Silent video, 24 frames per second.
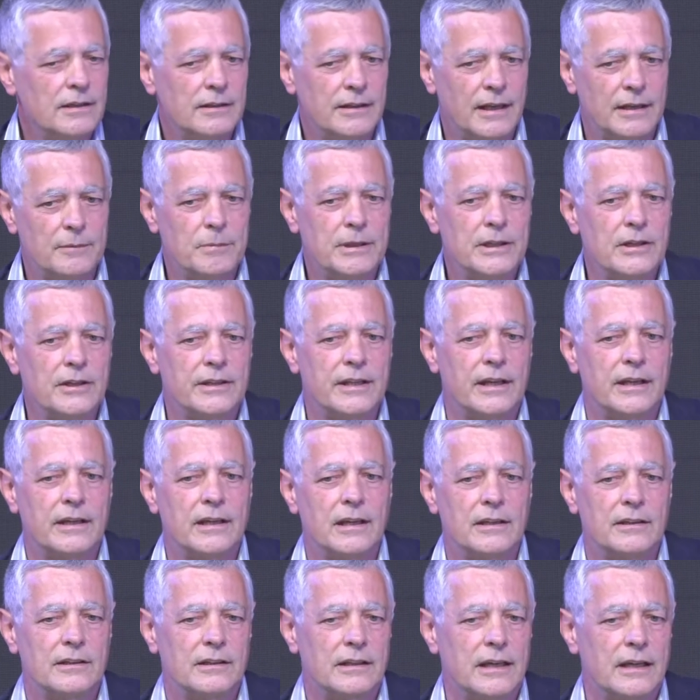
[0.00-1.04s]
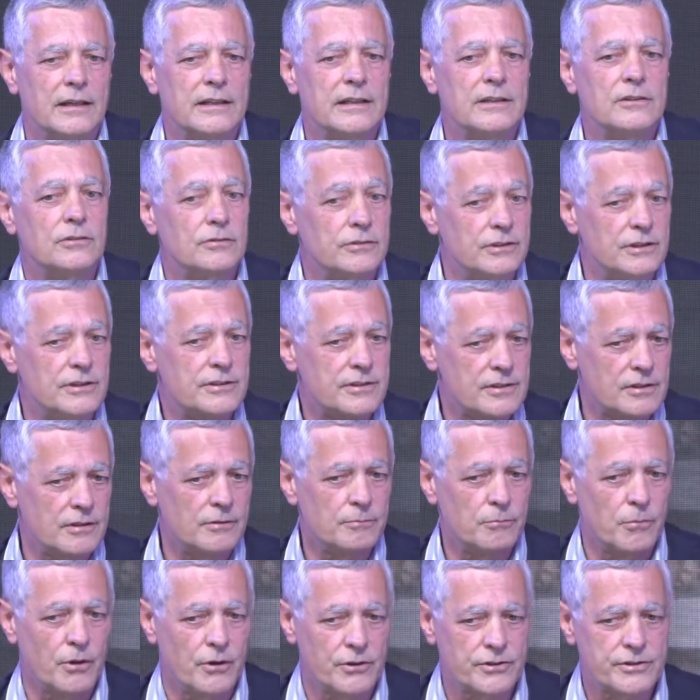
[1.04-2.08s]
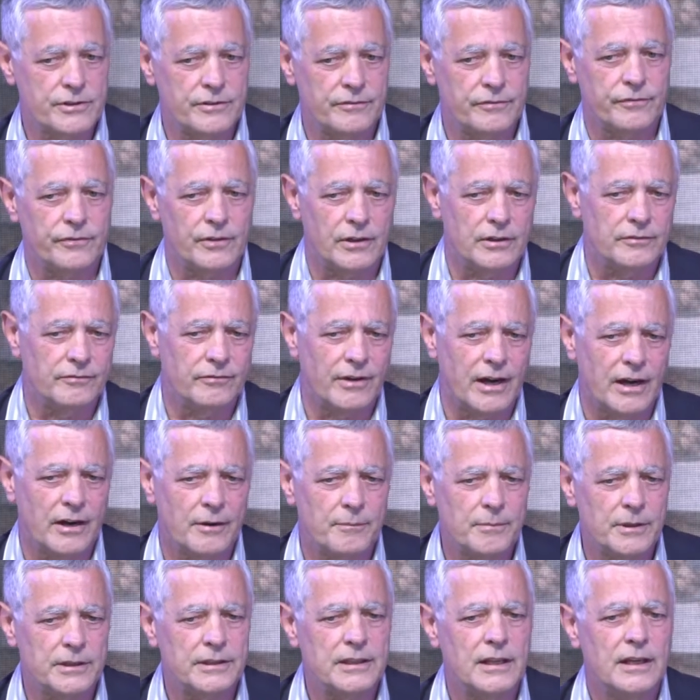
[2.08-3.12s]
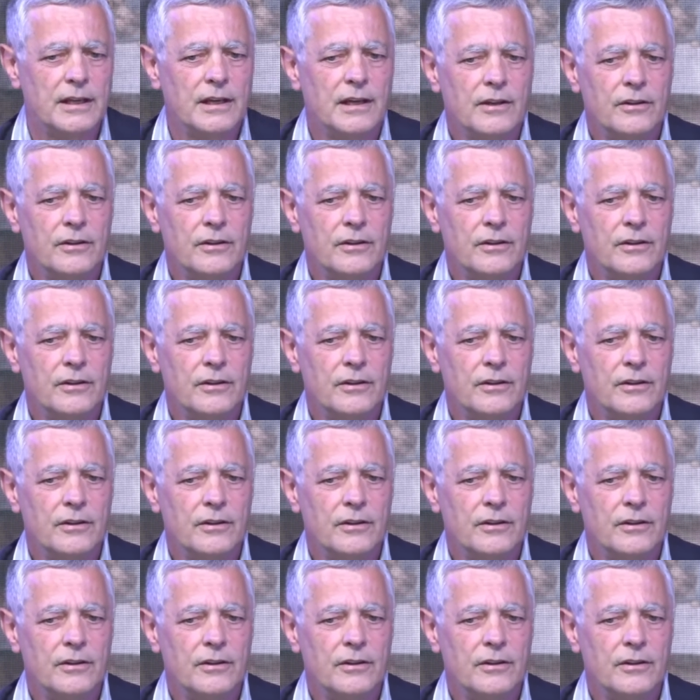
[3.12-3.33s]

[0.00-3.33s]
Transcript: 9 meters, they can get into this immersive environment.